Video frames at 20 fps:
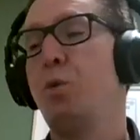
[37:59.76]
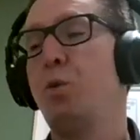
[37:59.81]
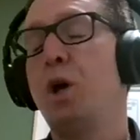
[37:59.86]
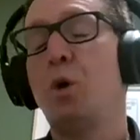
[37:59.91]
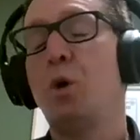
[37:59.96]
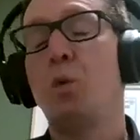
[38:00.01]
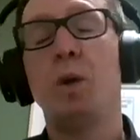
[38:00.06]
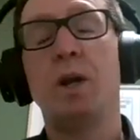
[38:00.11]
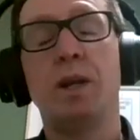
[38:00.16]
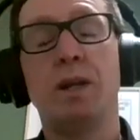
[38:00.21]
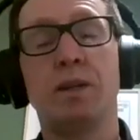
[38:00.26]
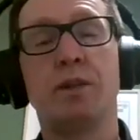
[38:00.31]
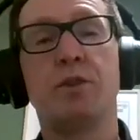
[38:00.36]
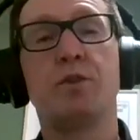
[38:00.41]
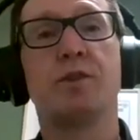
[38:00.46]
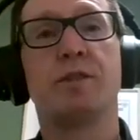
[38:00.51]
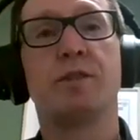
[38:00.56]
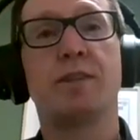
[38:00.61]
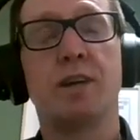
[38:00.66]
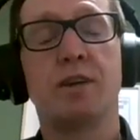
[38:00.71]
we are willing
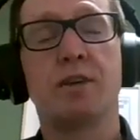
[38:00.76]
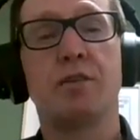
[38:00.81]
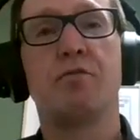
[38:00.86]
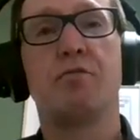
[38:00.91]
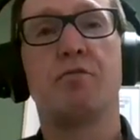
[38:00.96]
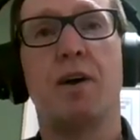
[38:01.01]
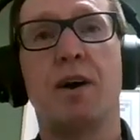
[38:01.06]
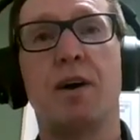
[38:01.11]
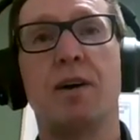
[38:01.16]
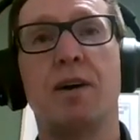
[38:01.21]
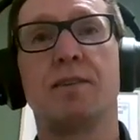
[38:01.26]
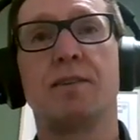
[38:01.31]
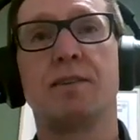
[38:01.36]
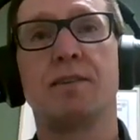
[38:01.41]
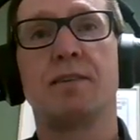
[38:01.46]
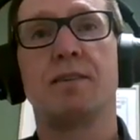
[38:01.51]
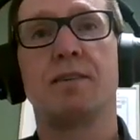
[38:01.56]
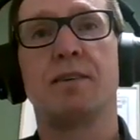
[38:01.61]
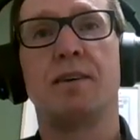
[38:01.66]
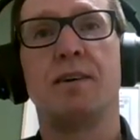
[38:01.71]
to sacrifice
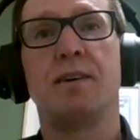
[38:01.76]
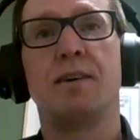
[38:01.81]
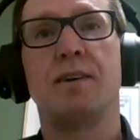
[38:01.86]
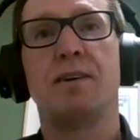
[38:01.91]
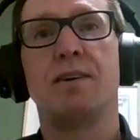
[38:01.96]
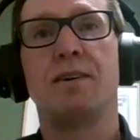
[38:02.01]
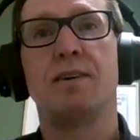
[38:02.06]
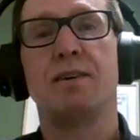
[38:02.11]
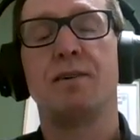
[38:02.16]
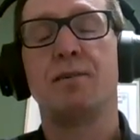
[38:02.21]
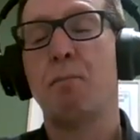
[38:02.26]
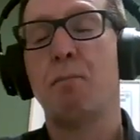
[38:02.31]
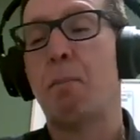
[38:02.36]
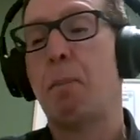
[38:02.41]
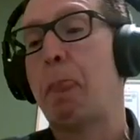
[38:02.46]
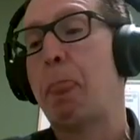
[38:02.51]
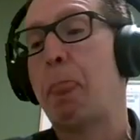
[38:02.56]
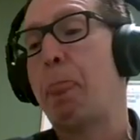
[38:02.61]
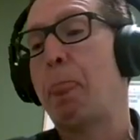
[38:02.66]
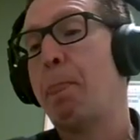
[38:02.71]

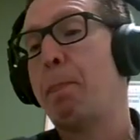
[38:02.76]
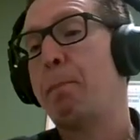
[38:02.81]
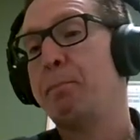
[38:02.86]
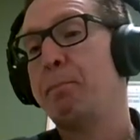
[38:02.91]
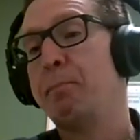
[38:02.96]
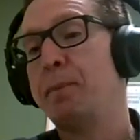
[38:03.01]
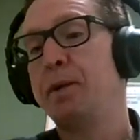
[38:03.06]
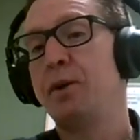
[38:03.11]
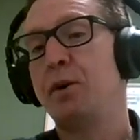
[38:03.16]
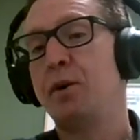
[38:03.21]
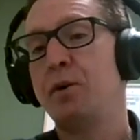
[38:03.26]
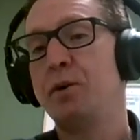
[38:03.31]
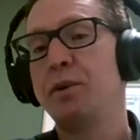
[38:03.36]
in